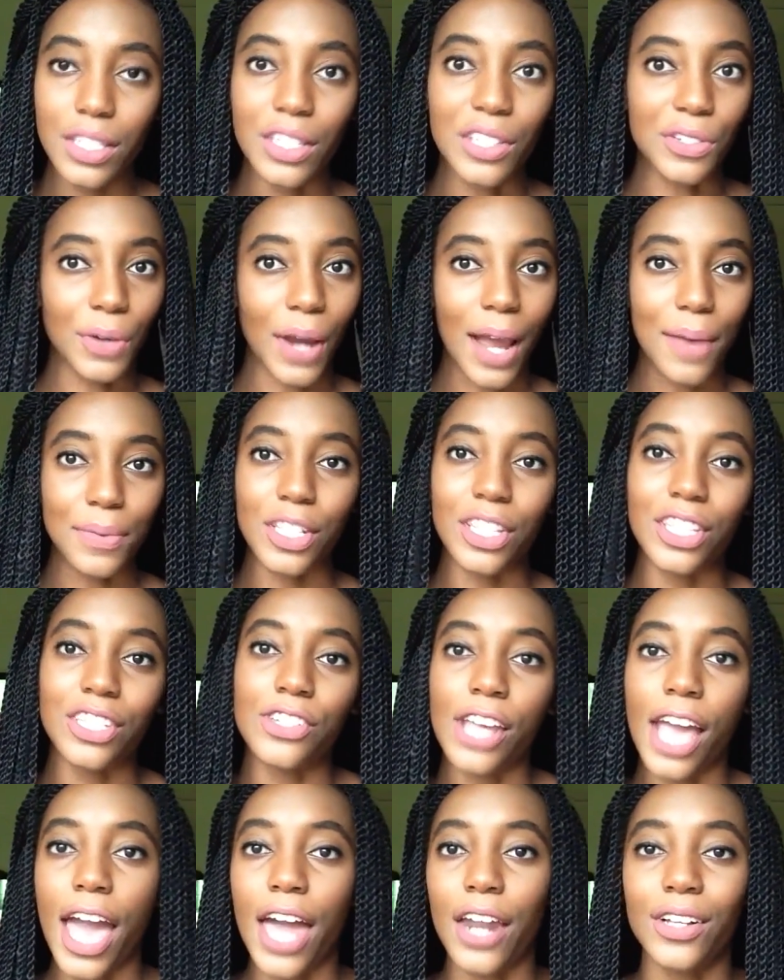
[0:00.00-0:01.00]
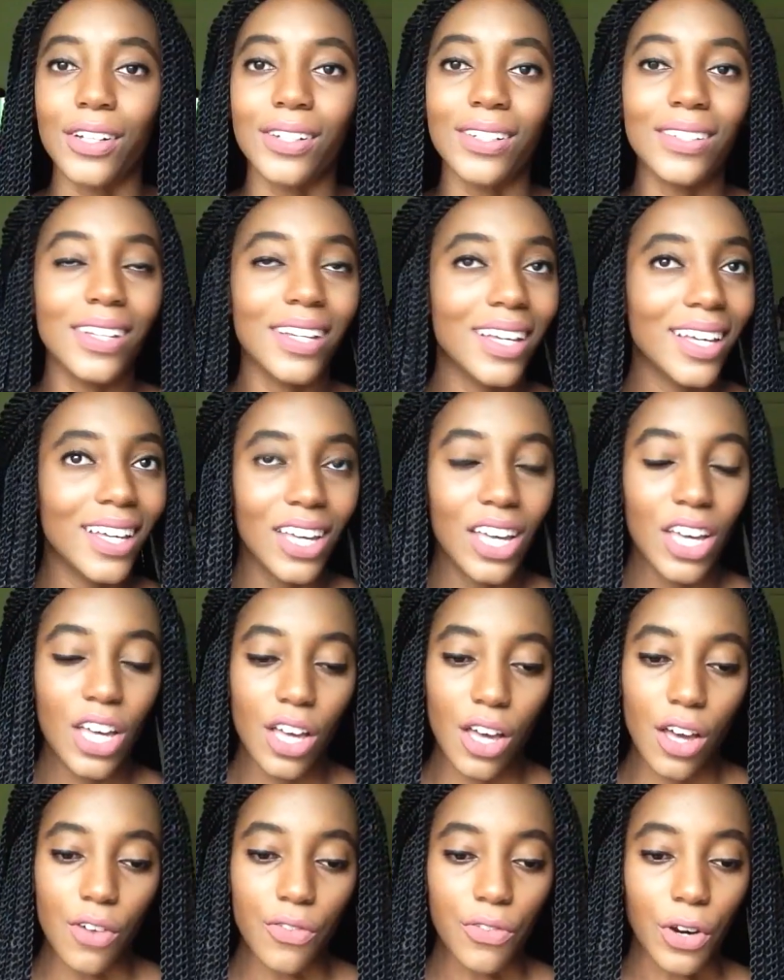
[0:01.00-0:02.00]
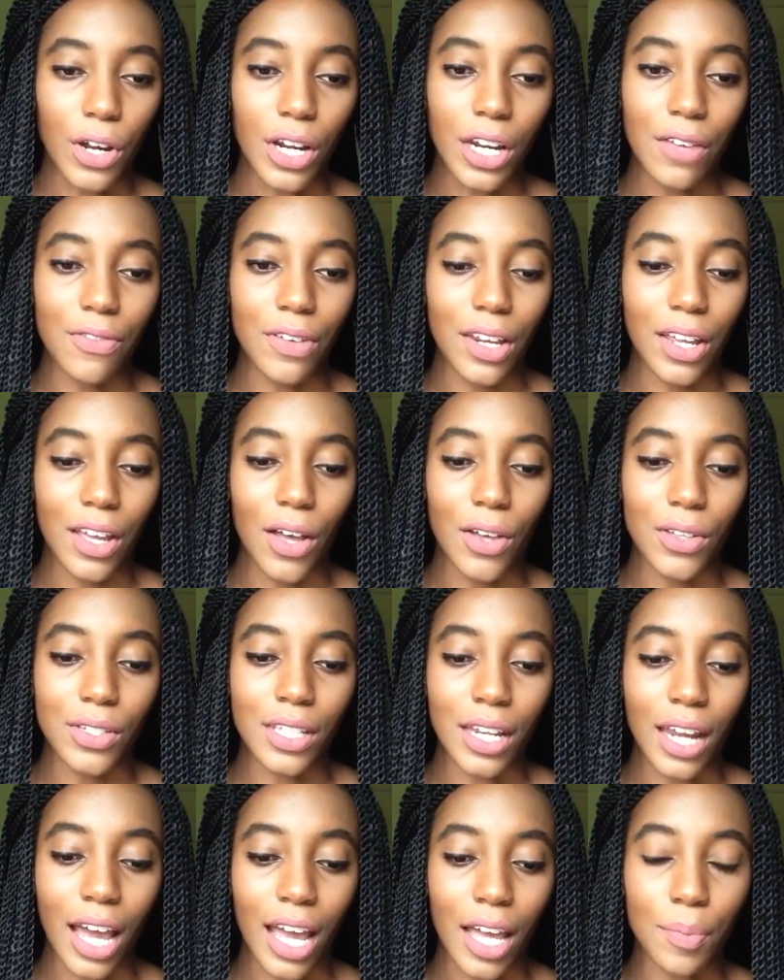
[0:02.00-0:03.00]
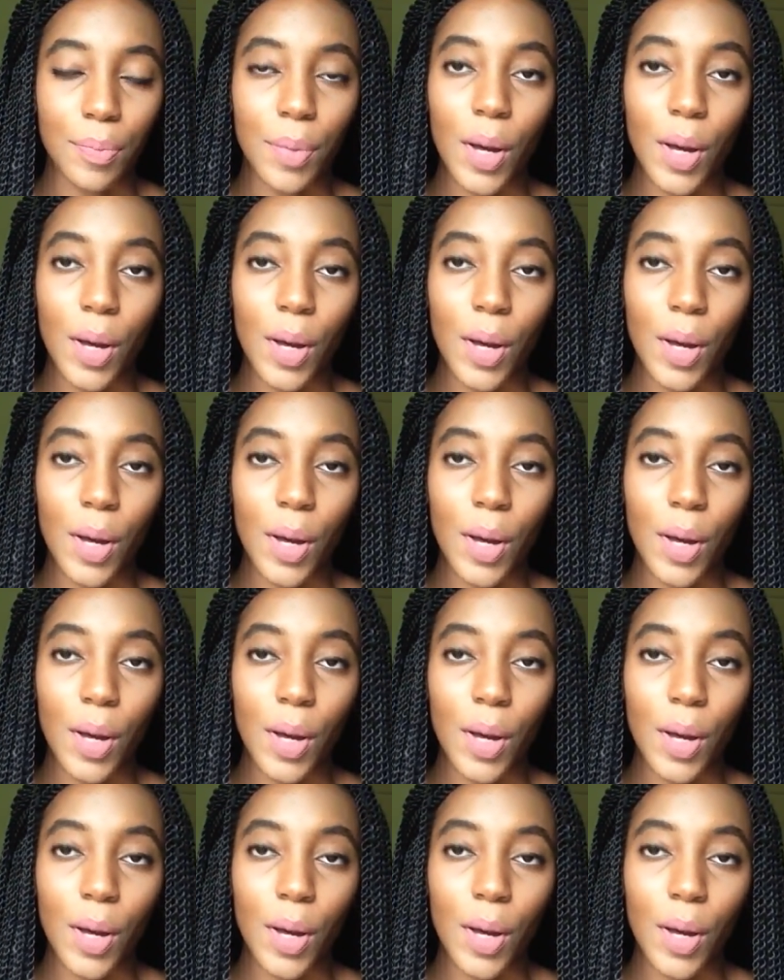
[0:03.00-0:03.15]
Subscribe to the channel for any videos that I